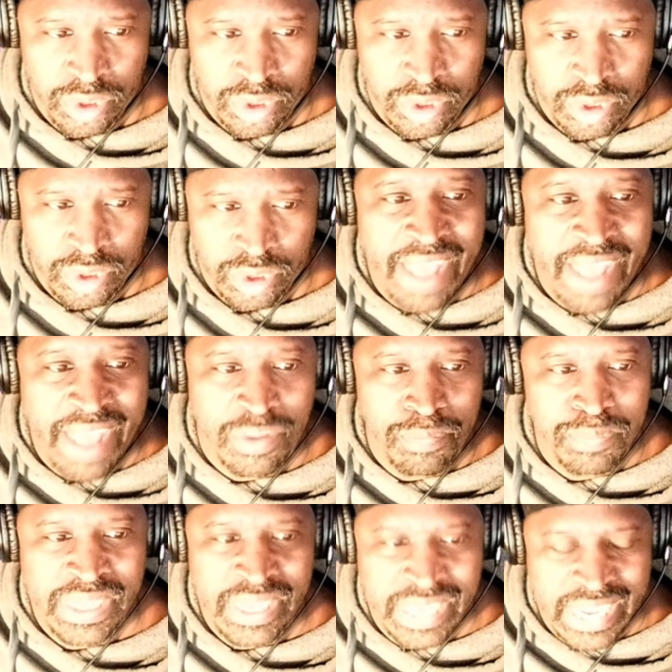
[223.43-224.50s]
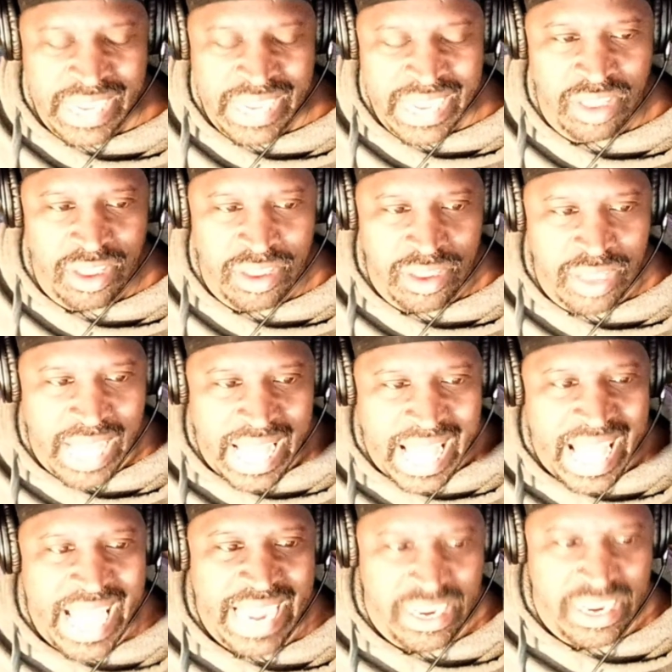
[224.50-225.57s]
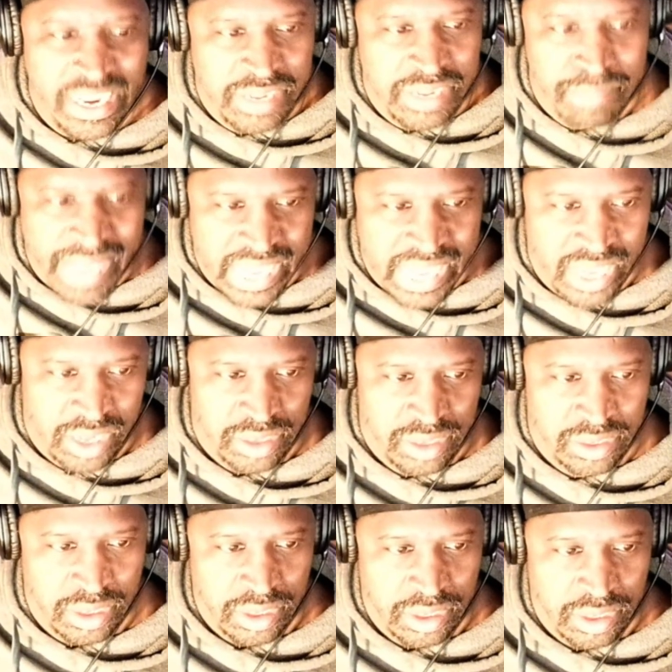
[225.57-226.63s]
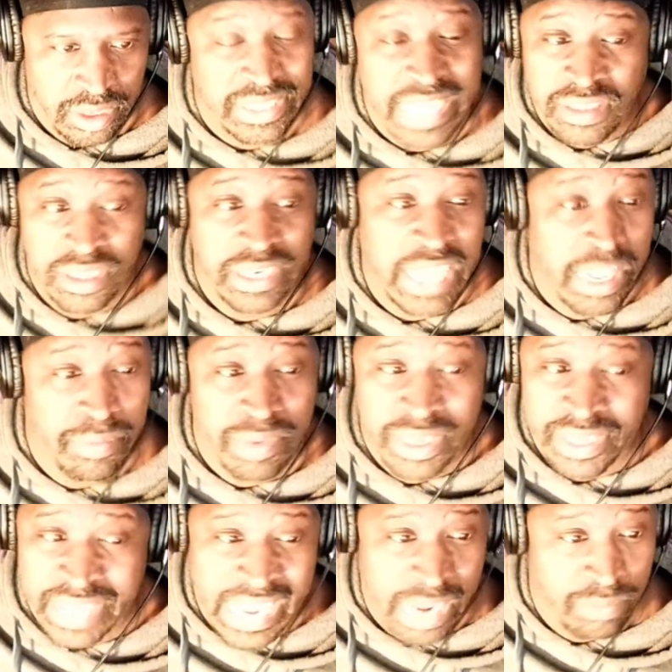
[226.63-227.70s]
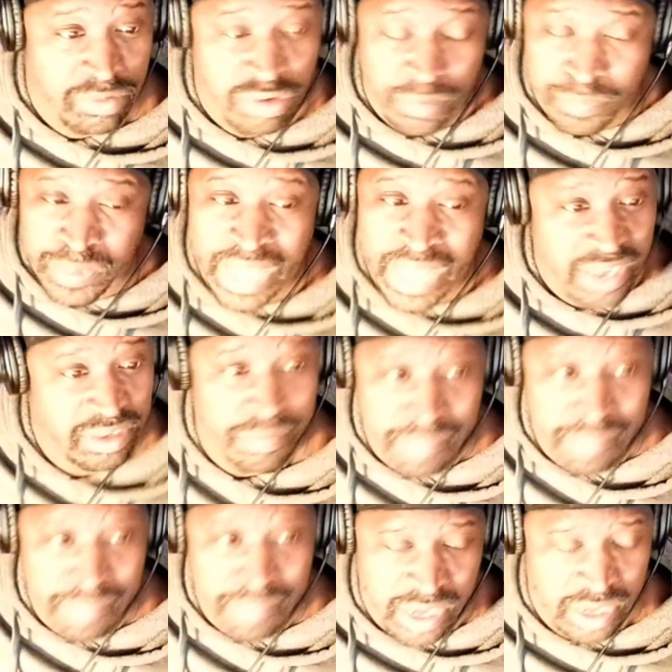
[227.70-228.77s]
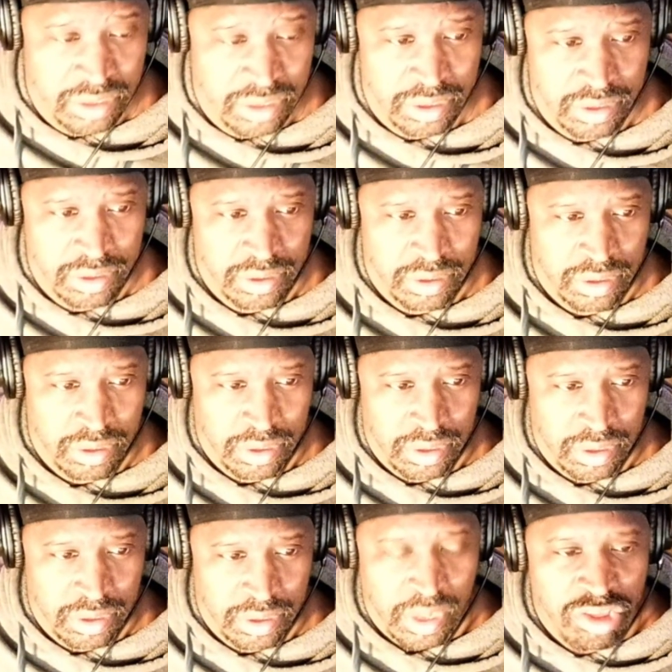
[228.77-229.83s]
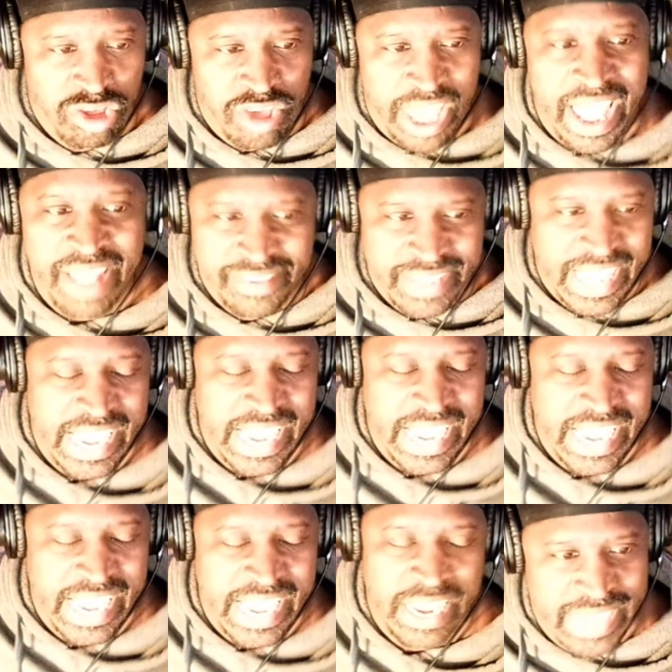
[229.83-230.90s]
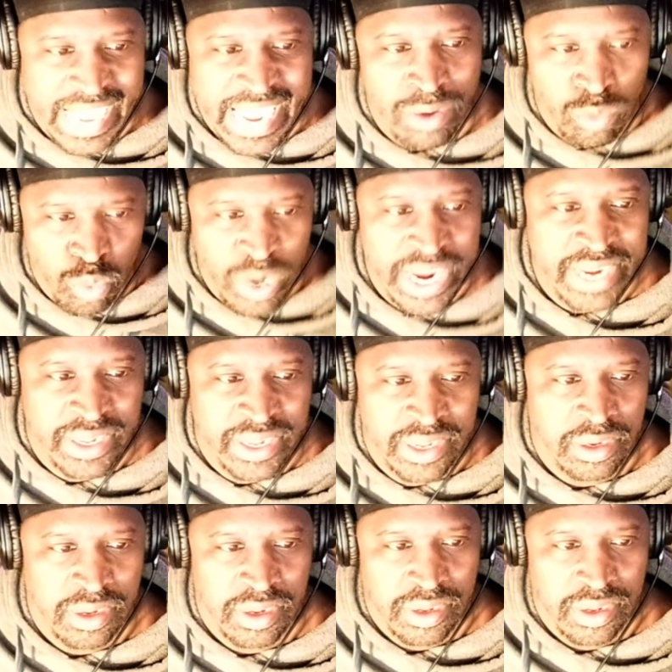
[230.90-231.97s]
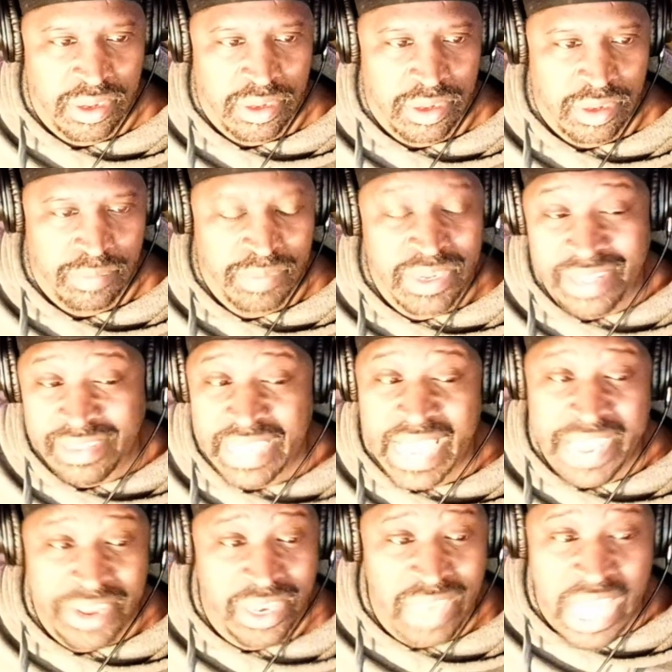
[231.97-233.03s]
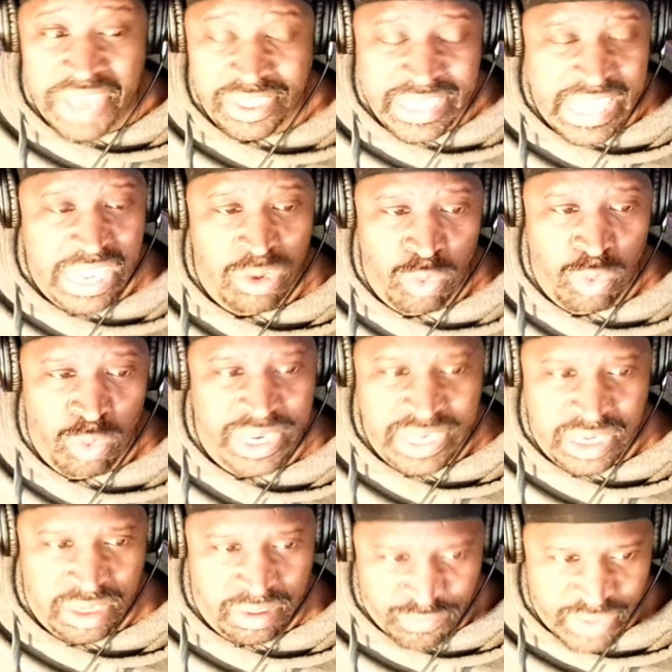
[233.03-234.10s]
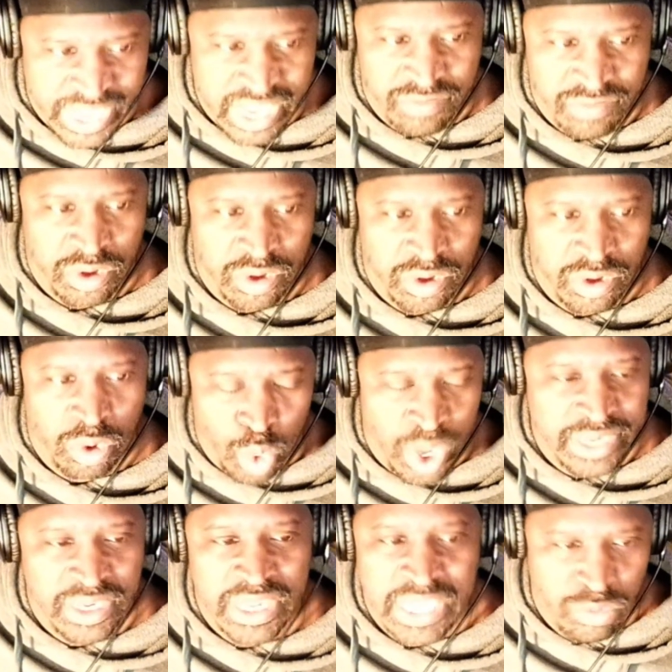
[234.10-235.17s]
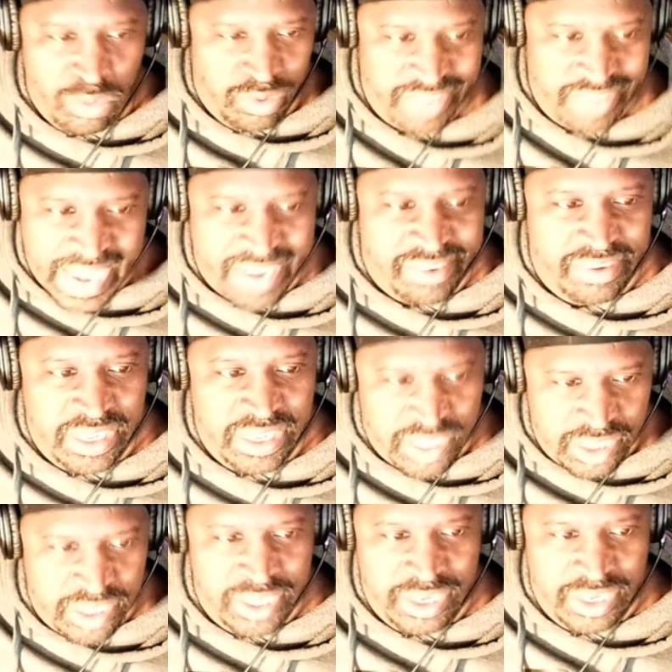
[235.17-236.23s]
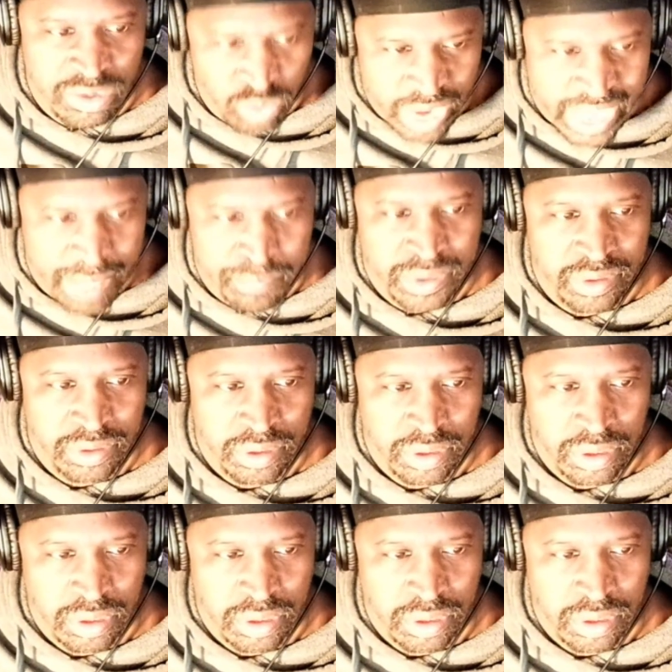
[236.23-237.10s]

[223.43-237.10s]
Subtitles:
You have to be in high demand, because that's the name of the game, supply and demand. Chess came in the game winning because he had a lot of things working in his favor. One, he was actually good in rapping.